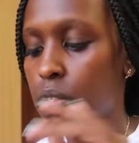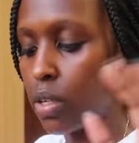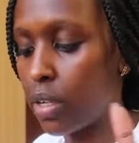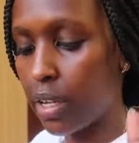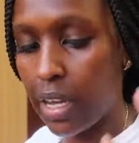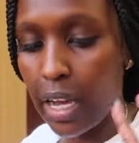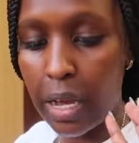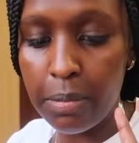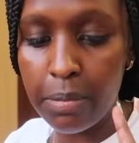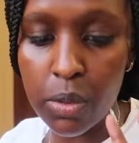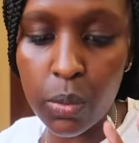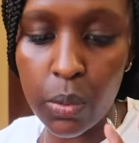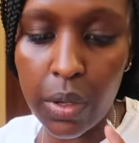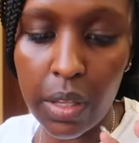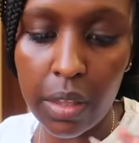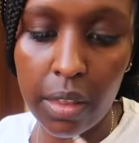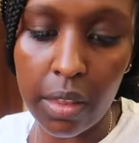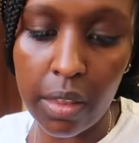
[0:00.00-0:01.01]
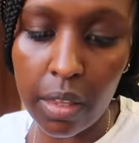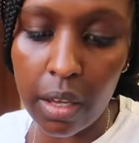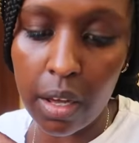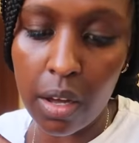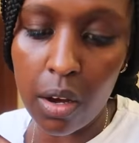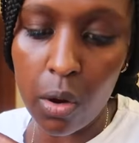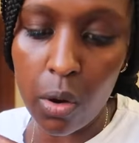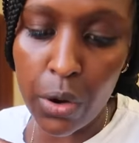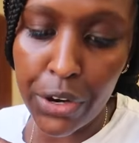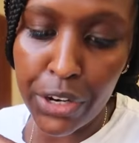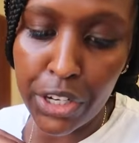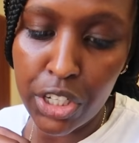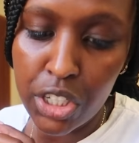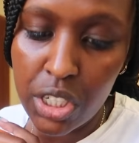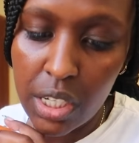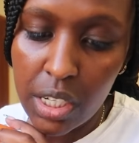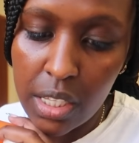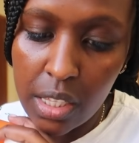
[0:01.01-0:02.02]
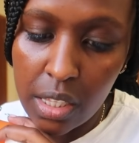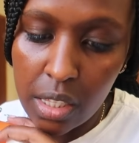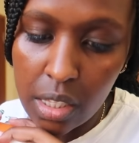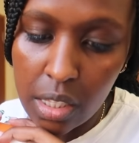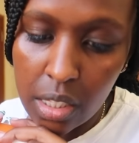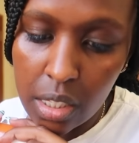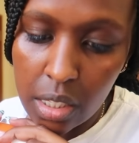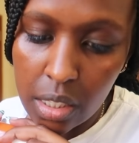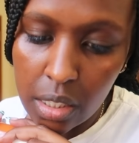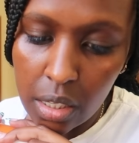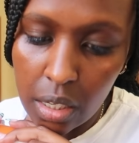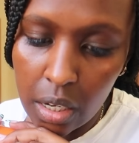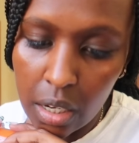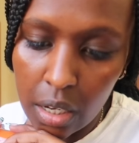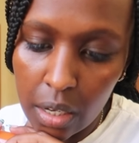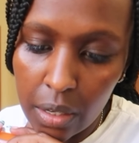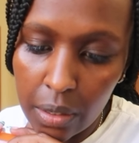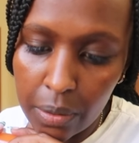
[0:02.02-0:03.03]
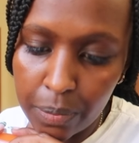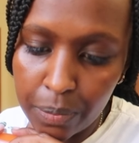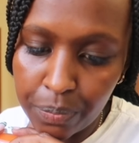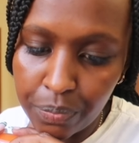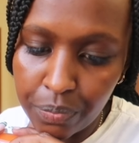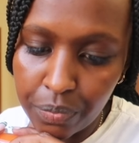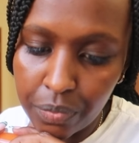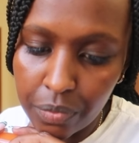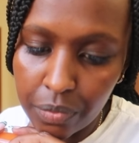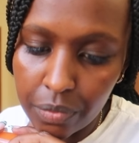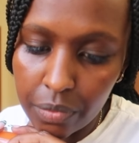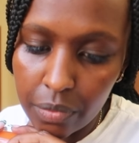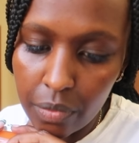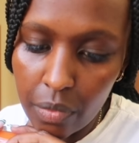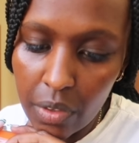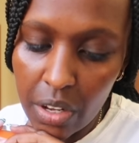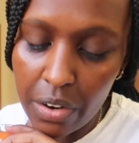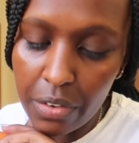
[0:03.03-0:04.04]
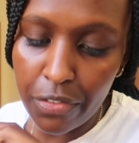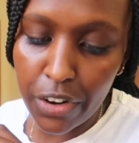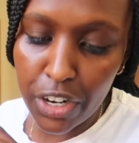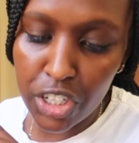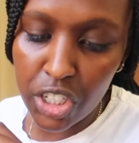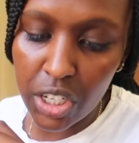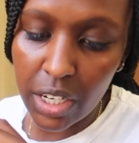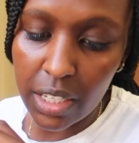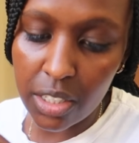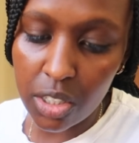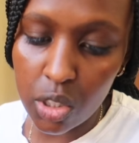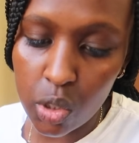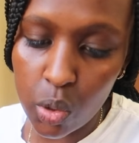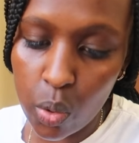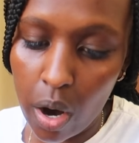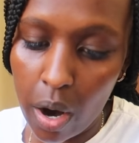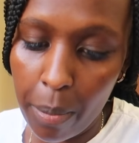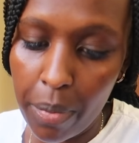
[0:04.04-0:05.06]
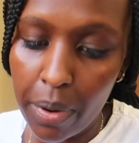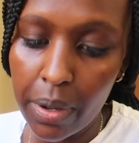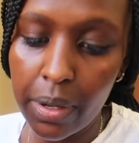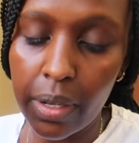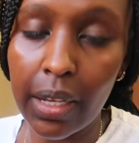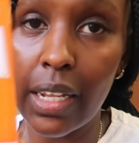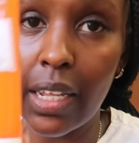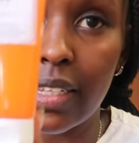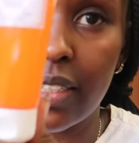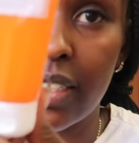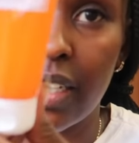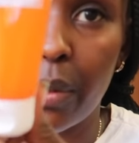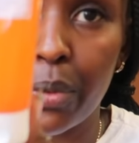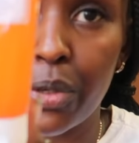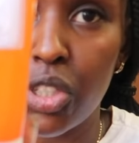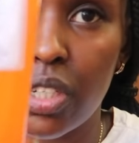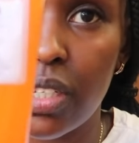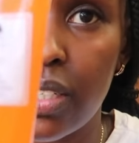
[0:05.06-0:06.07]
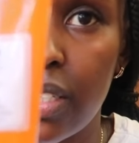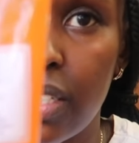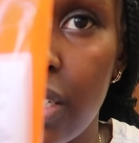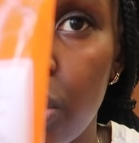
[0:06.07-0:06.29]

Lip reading: So it comes with the Origins refreshing scrub cleanser, which is